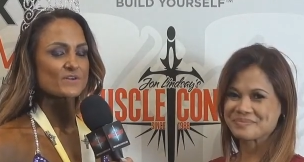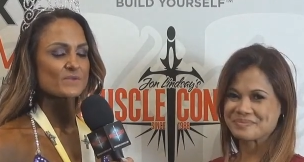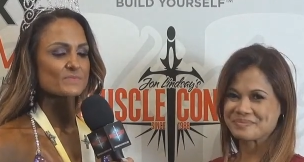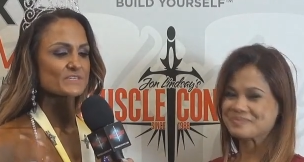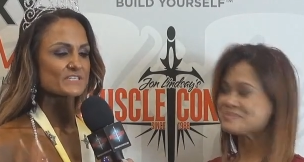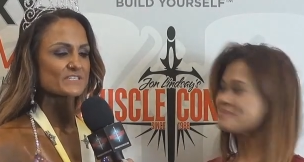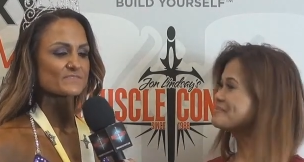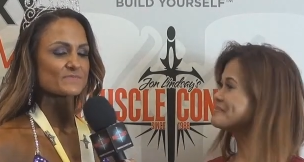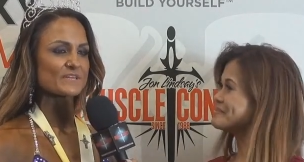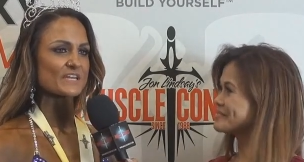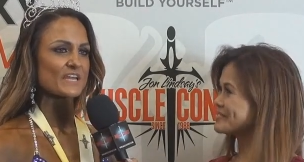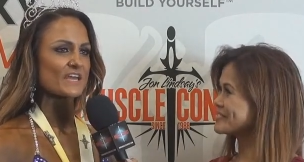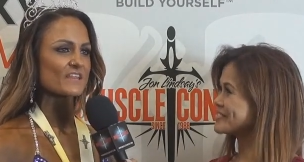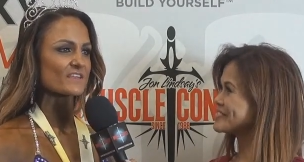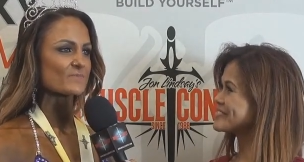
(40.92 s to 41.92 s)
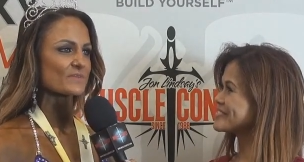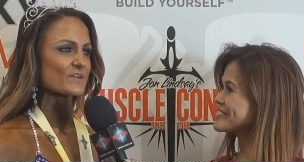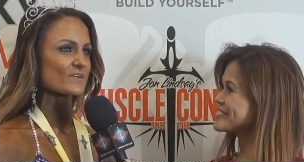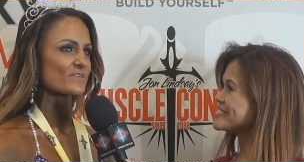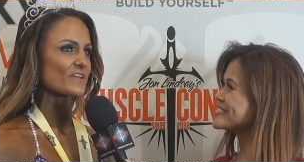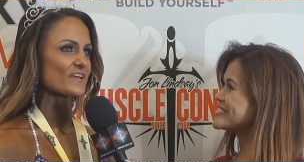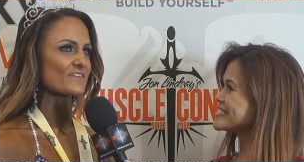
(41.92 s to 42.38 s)
Speaker 1: know, I'm just been an athlete my
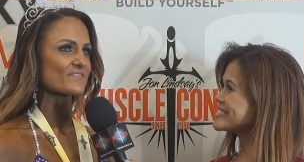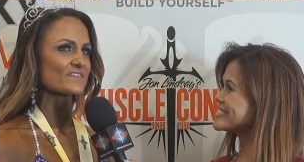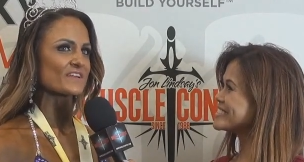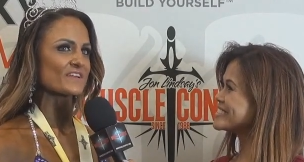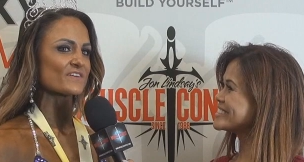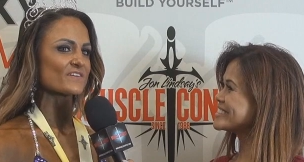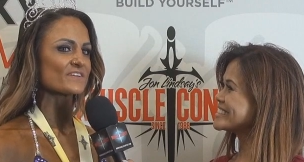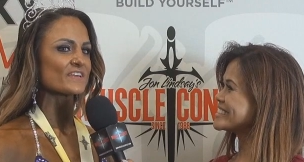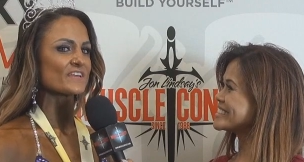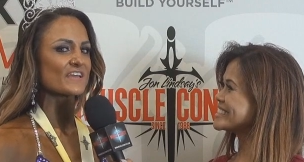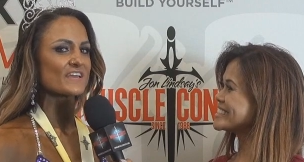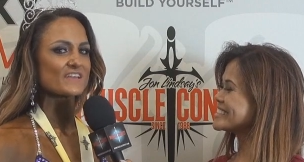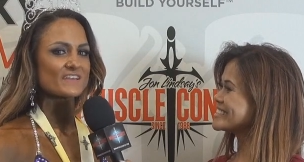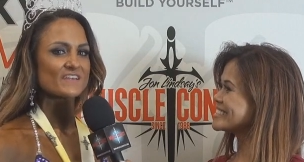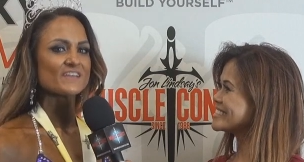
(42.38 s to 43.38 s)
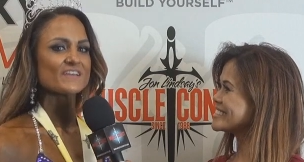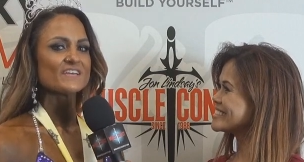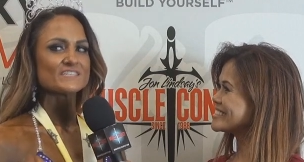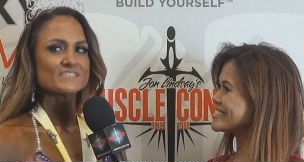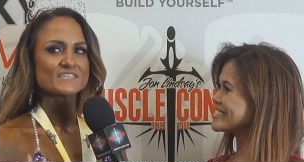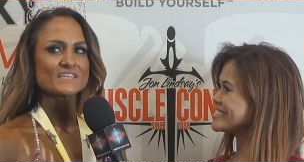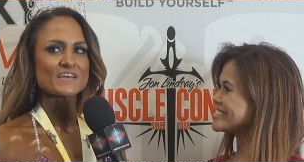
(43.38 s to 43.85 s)
whole life, and I couldn't get
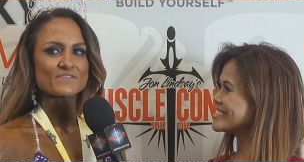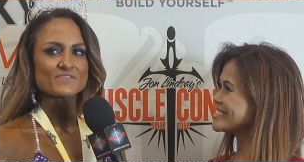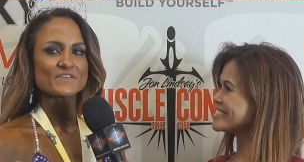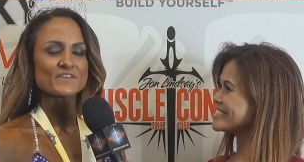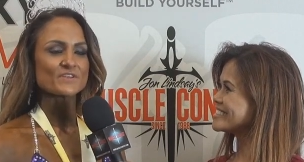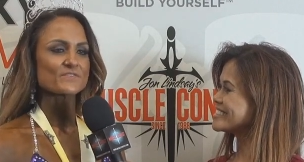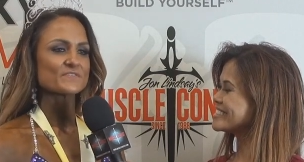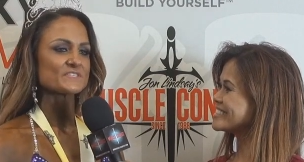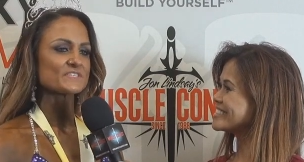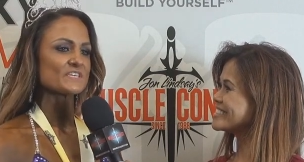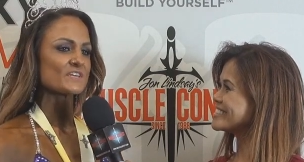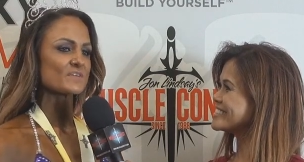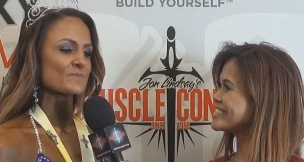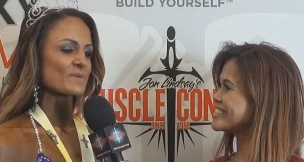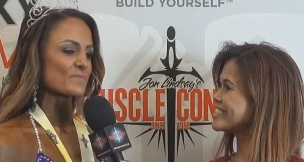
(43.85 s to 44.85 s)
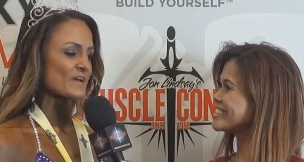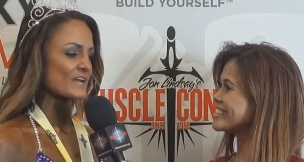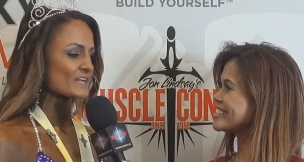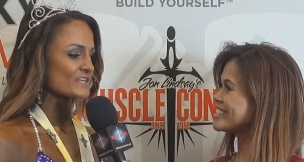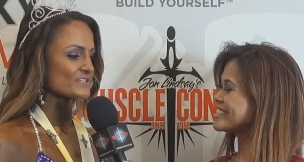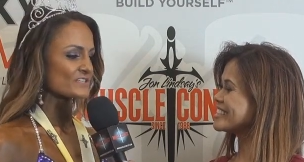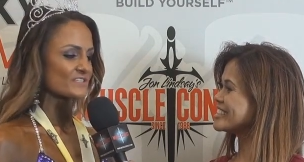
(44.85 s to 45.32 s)
to that figure physique, and my
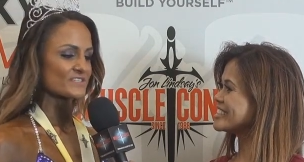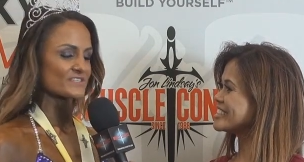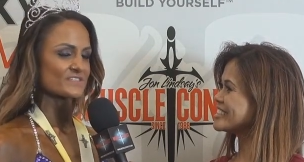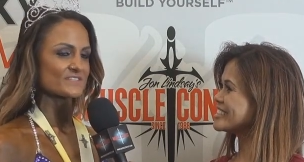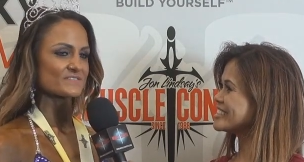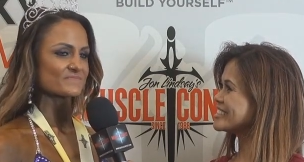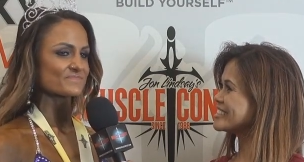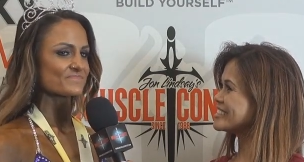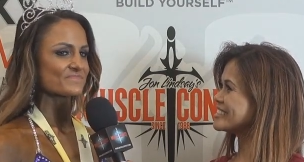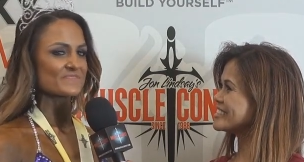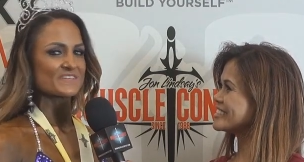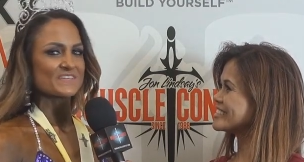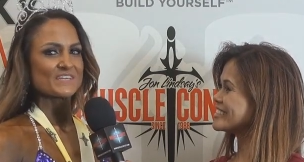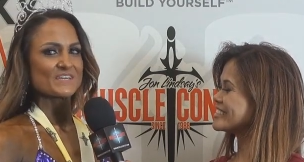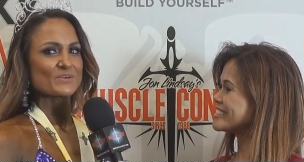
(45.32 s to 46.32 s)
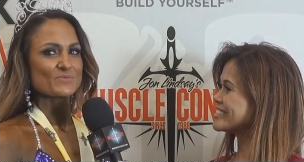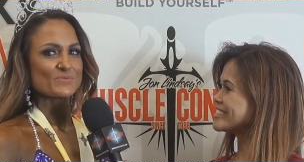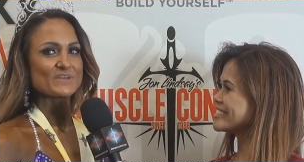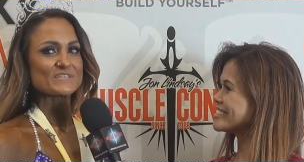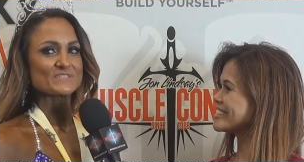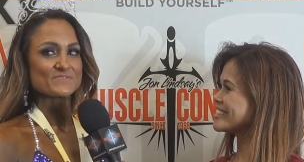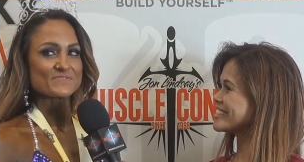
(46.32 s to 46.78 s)
body just
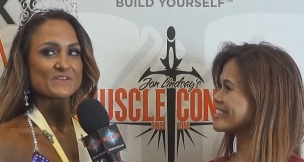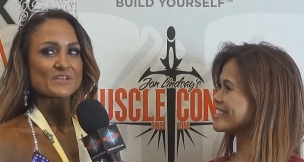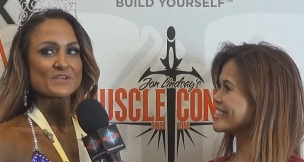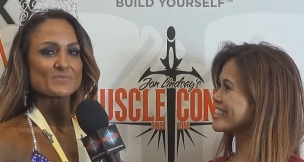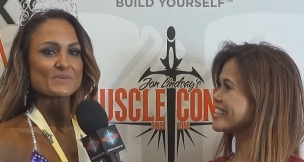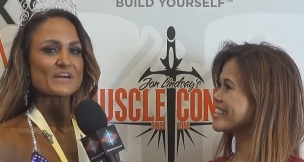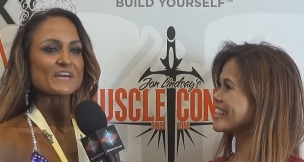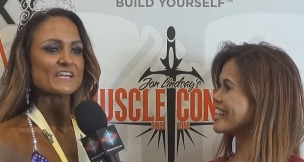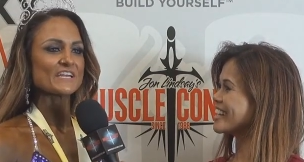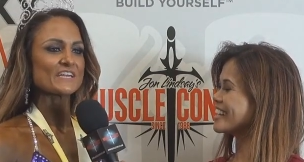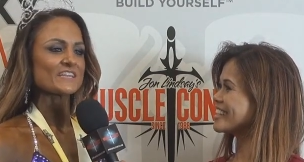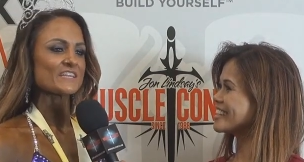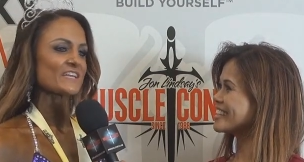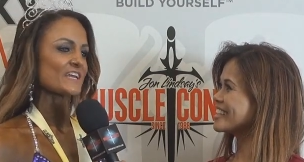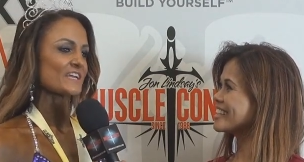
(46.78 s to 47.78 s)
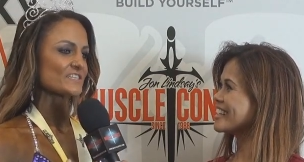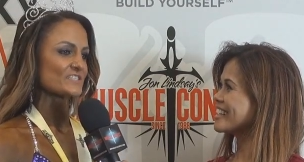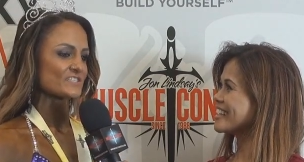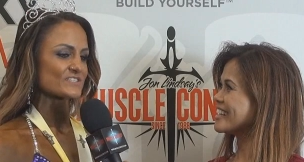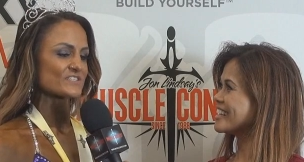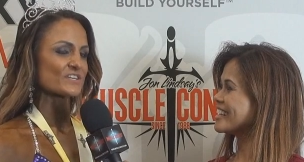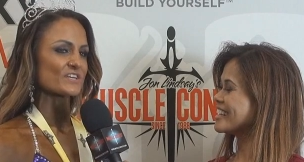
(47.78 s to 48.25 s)
was a figure body. And then I
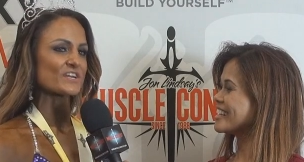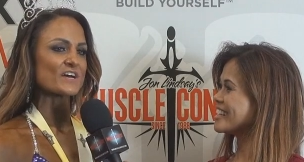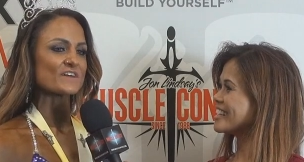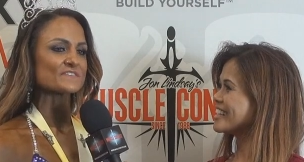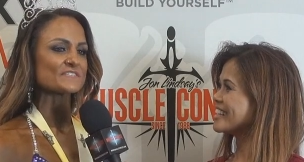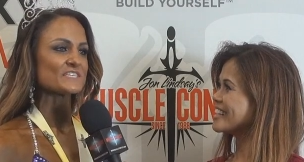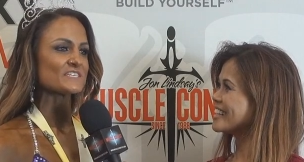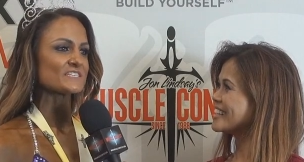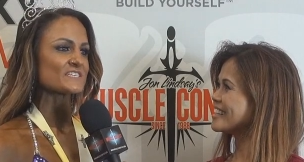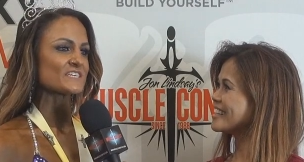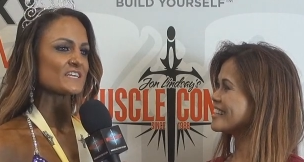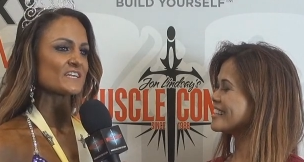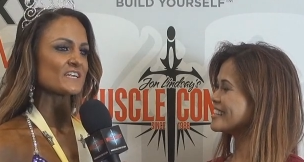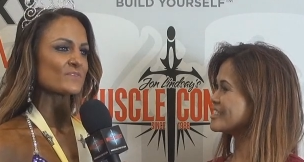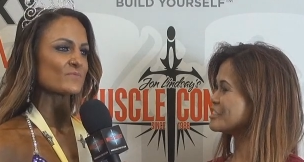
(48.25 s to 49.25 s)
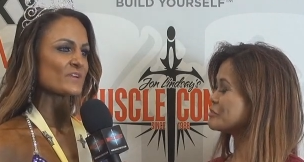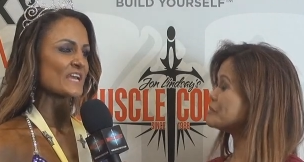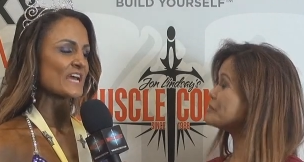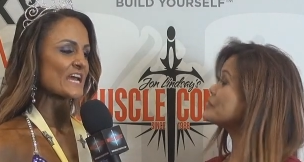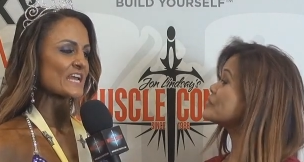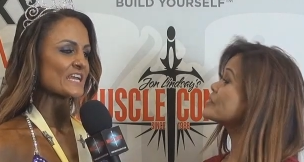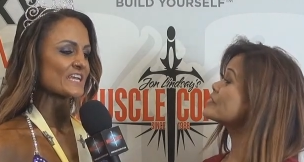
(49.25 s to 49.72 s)
just took an off season and
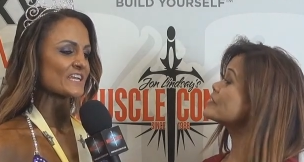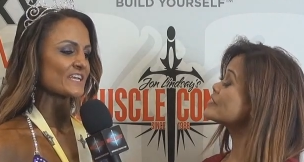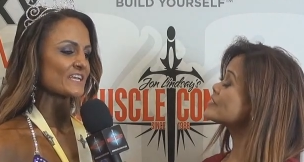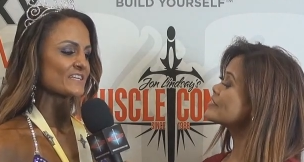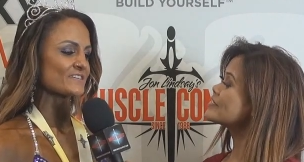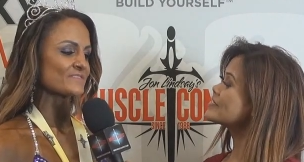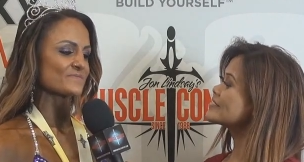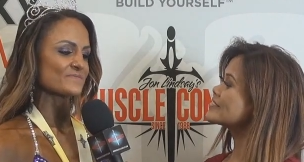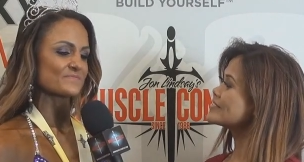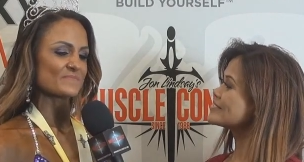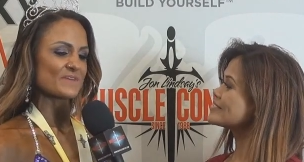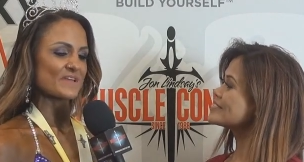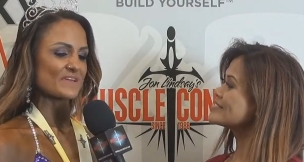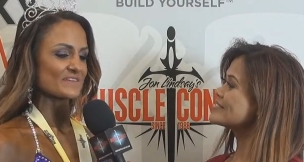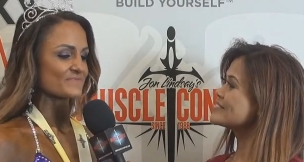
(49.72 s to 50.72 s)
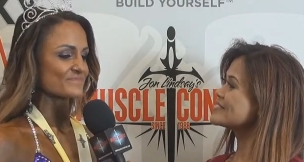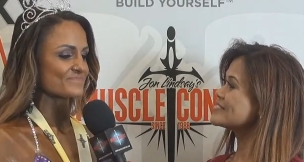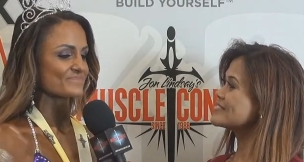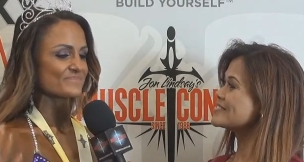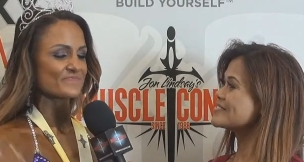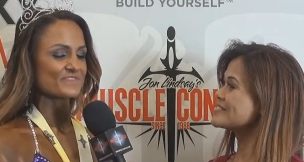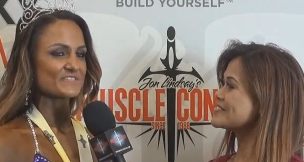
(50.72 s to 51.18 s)
went at it, and my
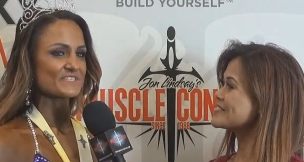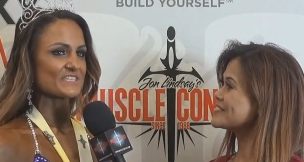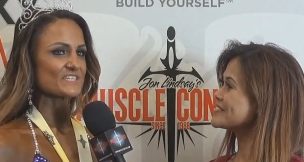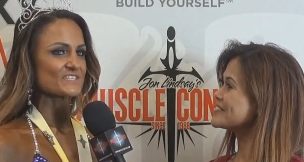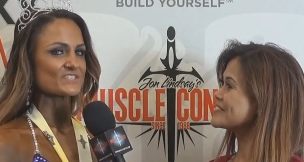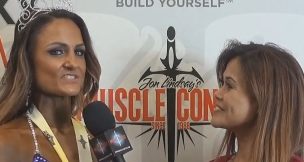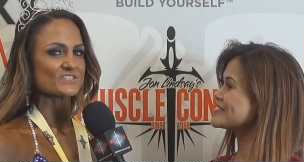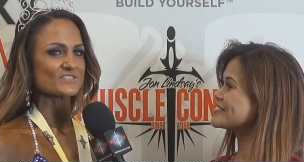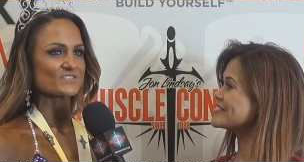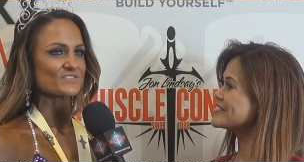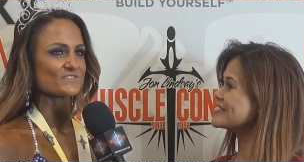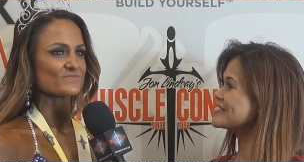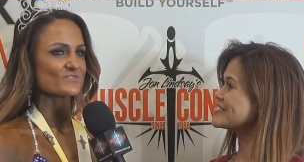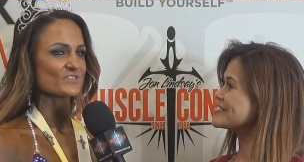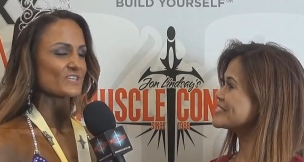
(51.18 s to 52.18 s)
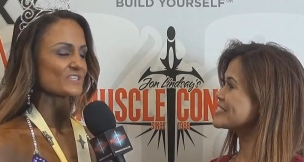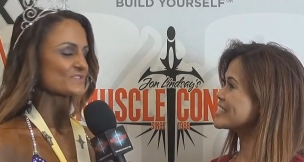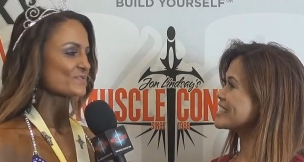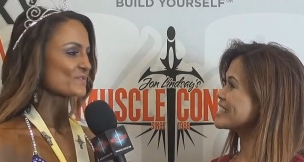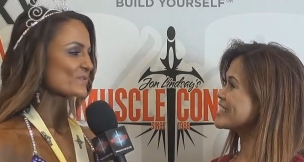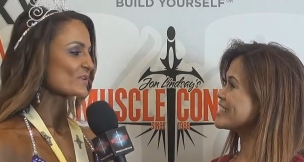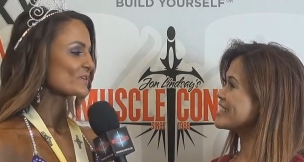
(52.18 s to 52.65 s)
physique just
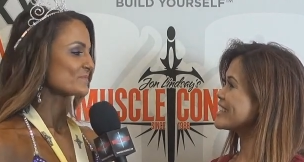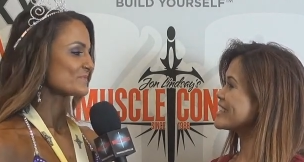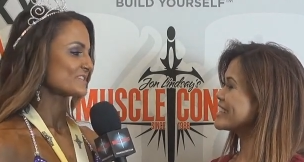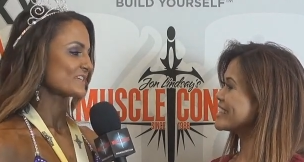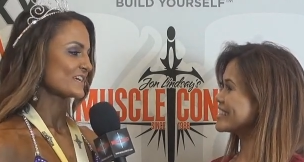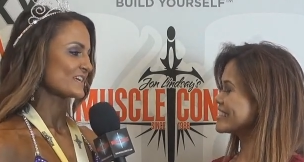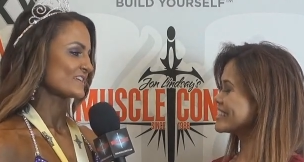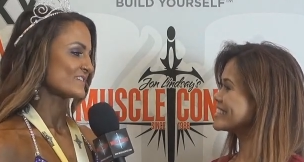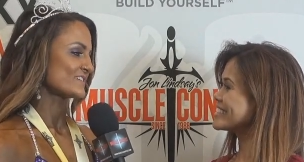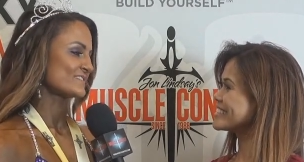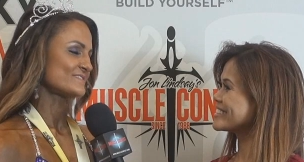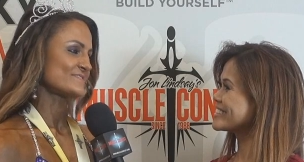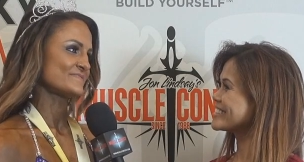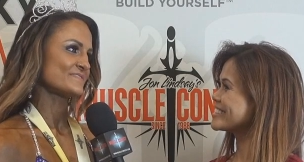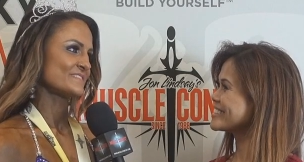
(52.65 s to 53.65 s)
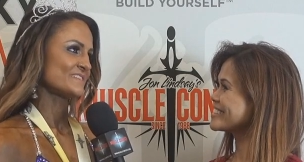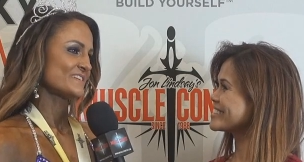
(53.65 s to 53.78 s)
transformed and